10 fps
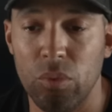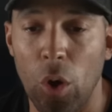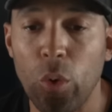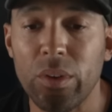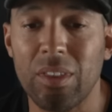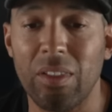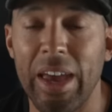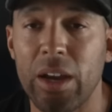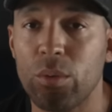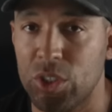Note the
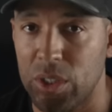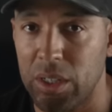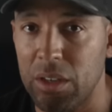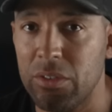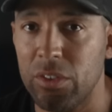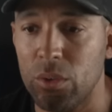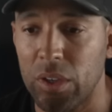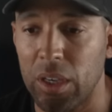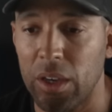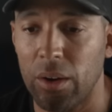language that he's
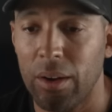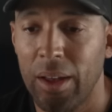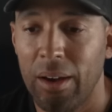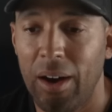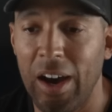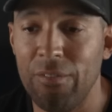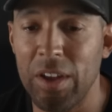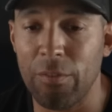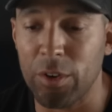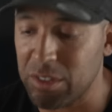using here. I've
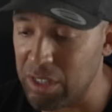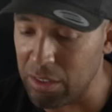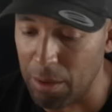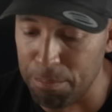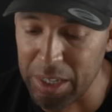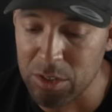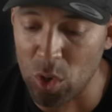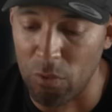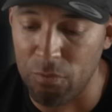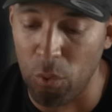never seen them be
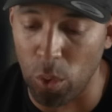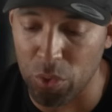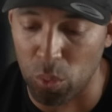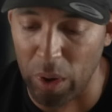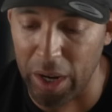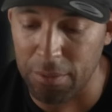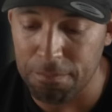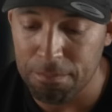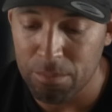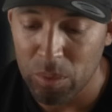so forthright
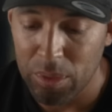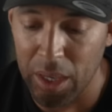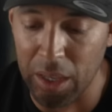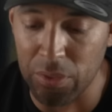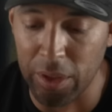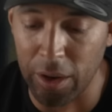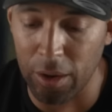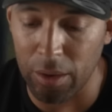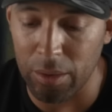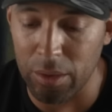in
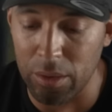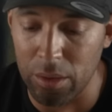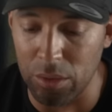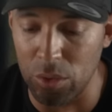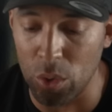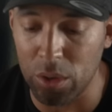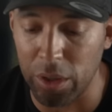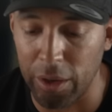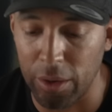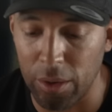their
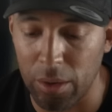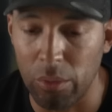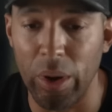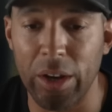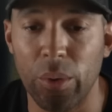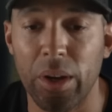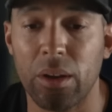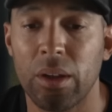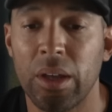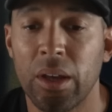nuclear
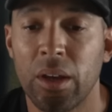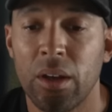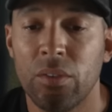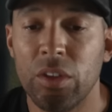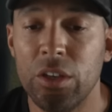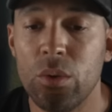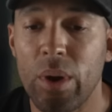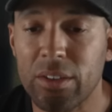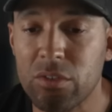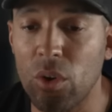rhetoric. The
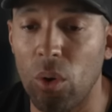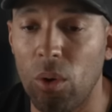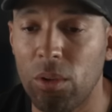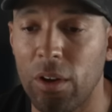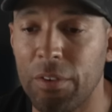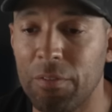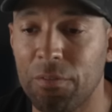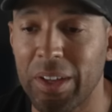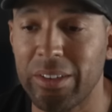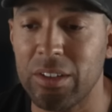U.S. goal of
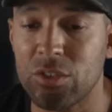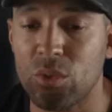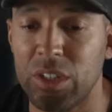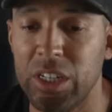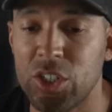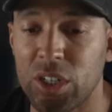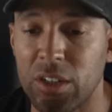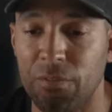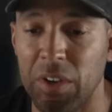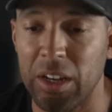inflicting strategic
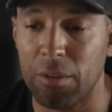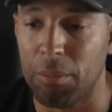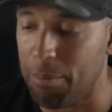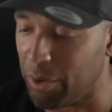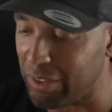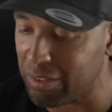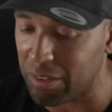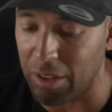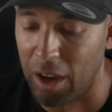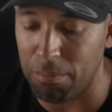defeat, and remember, this
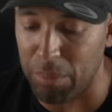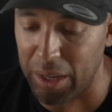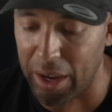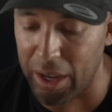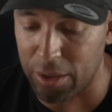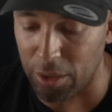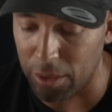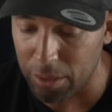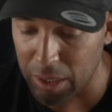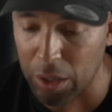is not
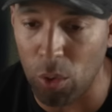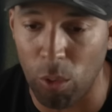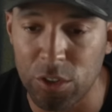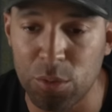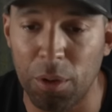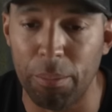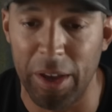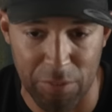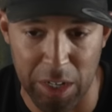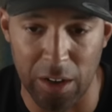maniacal, incorrigible
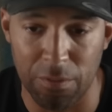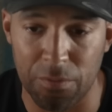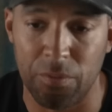Medvedev,